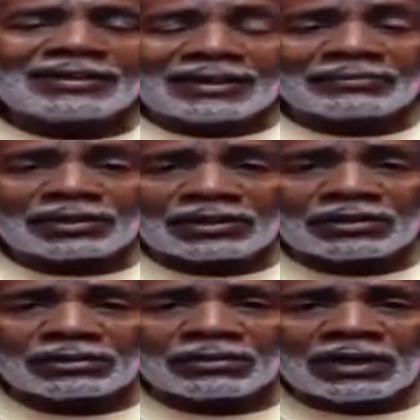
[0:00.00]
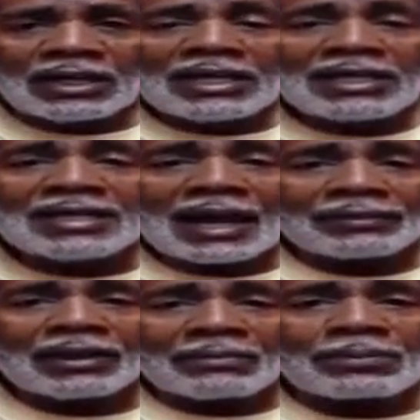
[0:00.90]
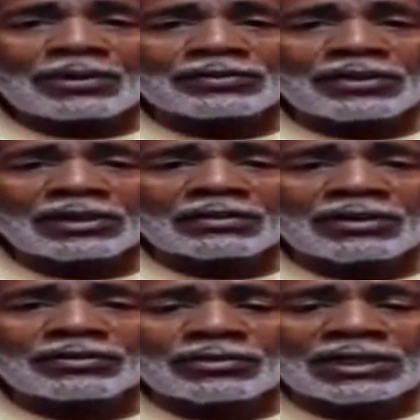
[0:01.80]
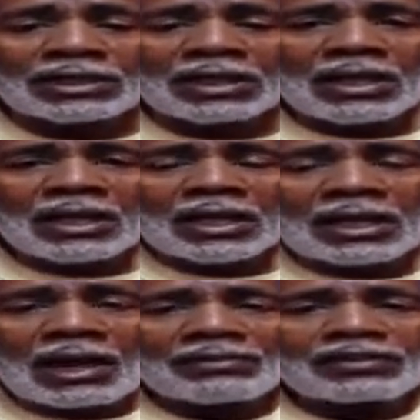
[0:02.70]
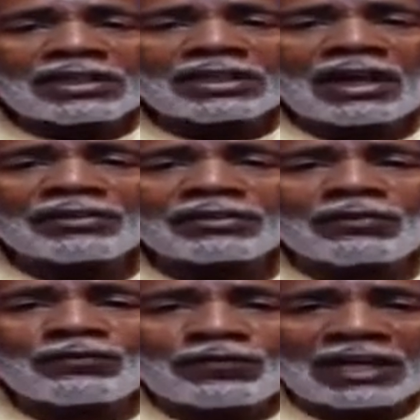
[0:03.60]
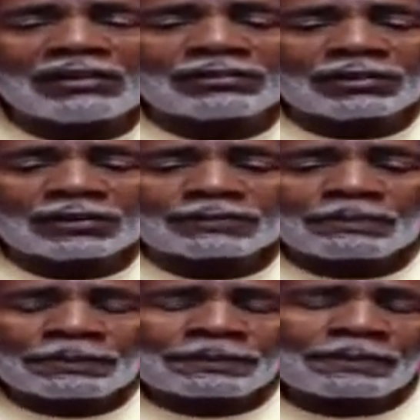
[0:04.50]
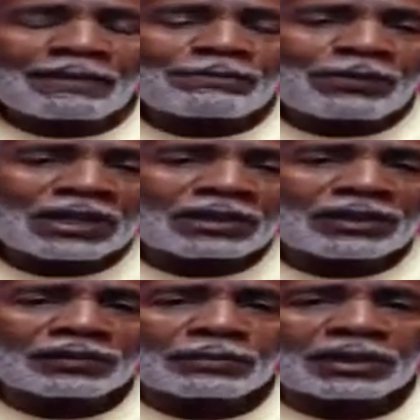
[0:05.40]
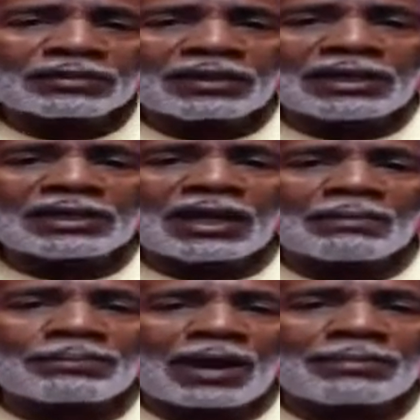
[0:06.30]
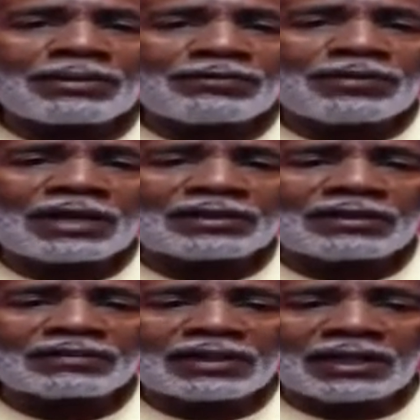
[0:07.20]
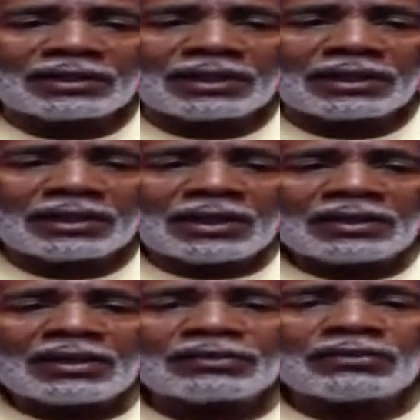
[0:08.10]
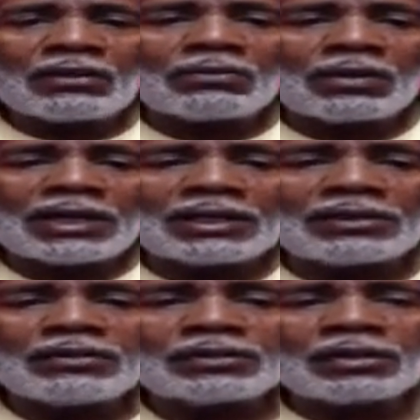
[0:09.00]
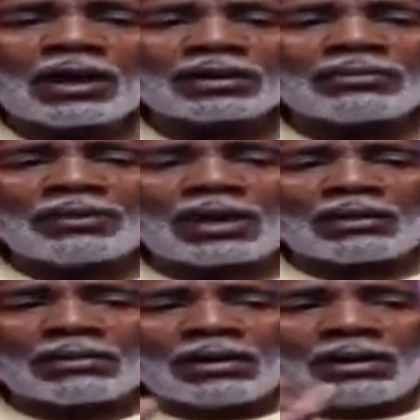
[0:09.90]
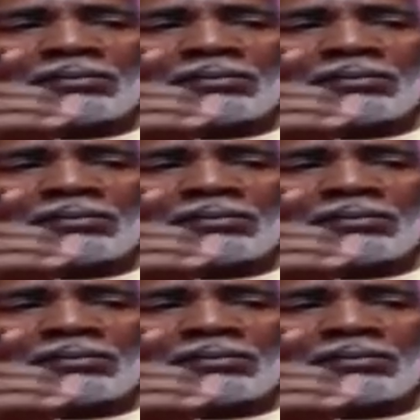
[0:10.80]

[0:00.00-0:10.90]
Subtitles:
them to do. He got that person in Chris Reed. And our city council failed us. They failed us because they did not properly vet this candidate. There's no way that you're talking about